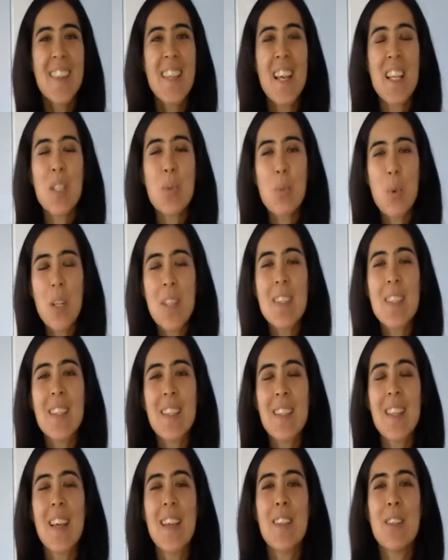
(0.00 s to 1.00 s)
that's one
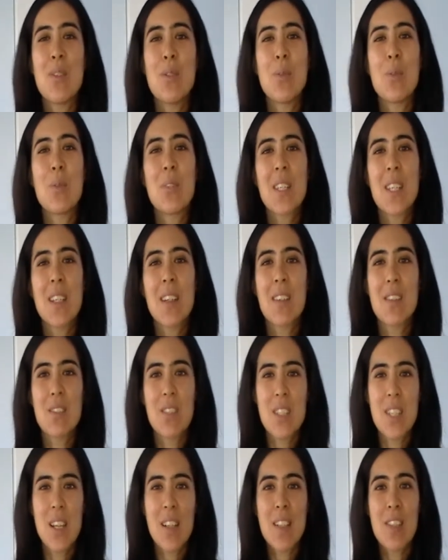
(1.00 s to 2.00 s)
thing that you can
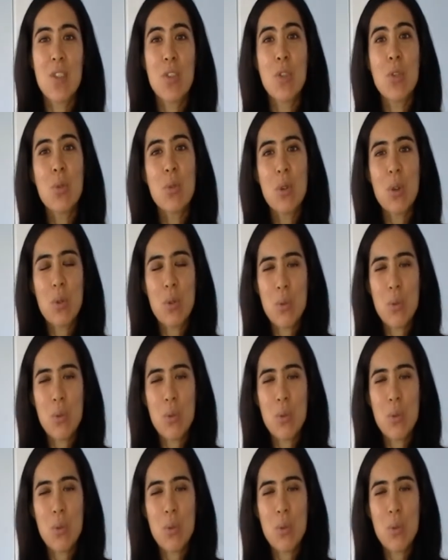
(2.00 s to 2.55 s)
understand because you go